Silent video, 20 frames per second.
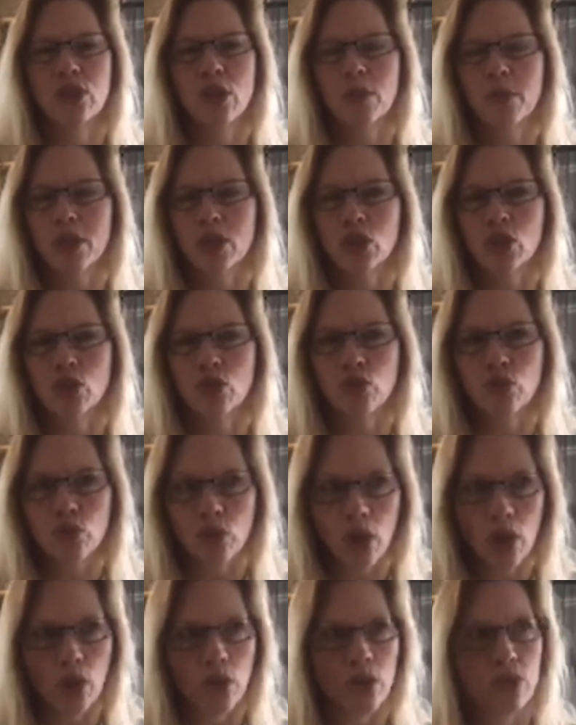So much
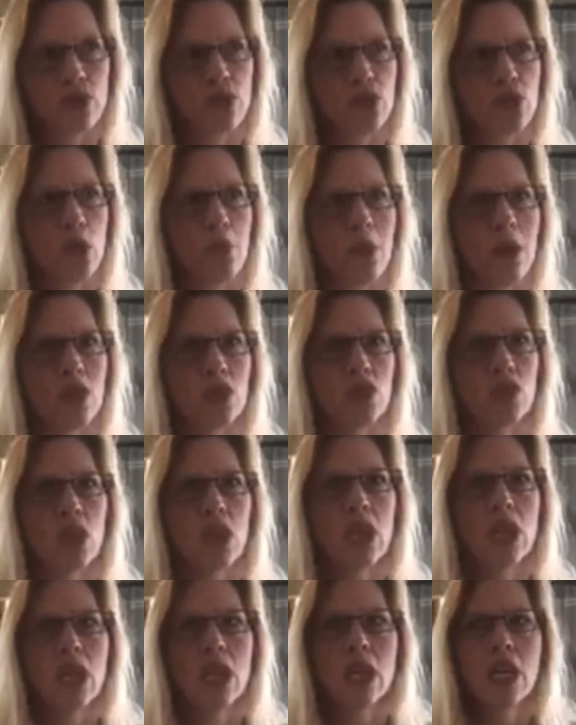growth, so much
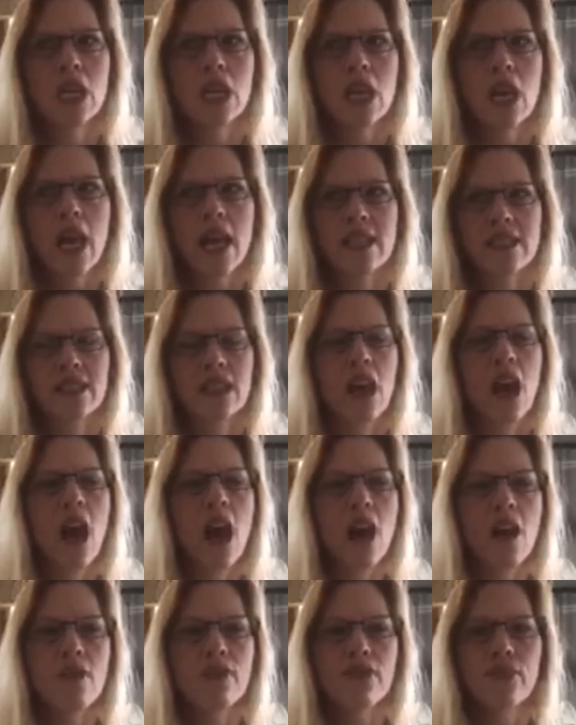has
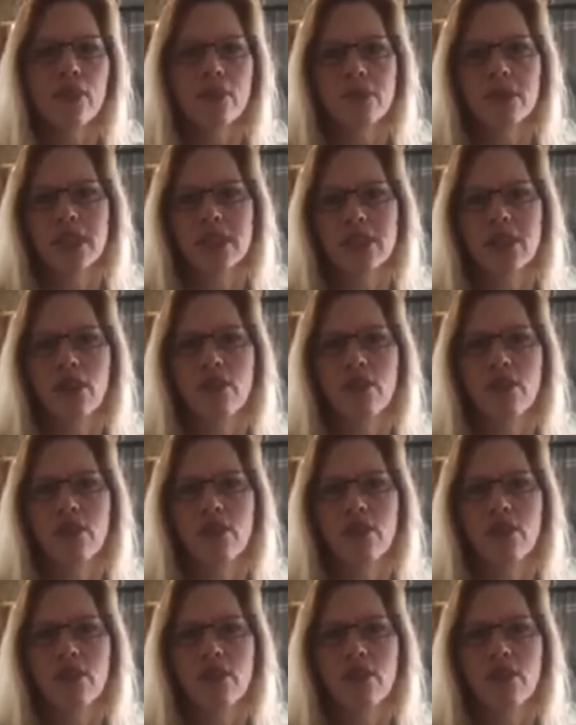come from this.